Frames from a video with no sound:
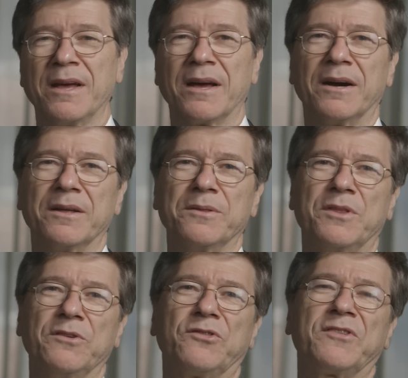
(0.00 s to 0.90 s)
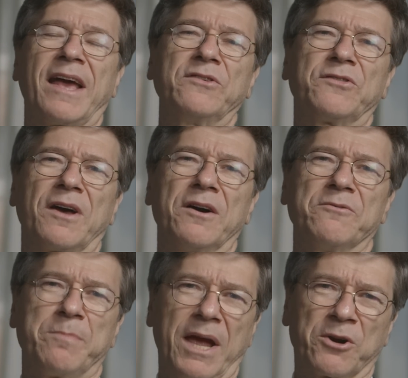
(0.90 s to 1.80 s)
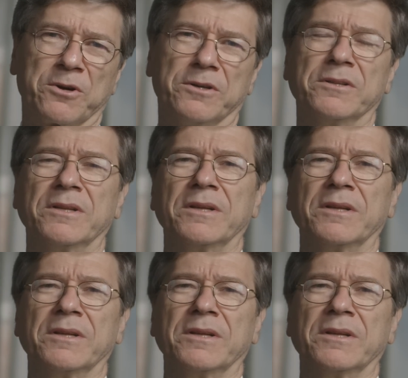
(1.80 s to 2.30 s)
The sense of peril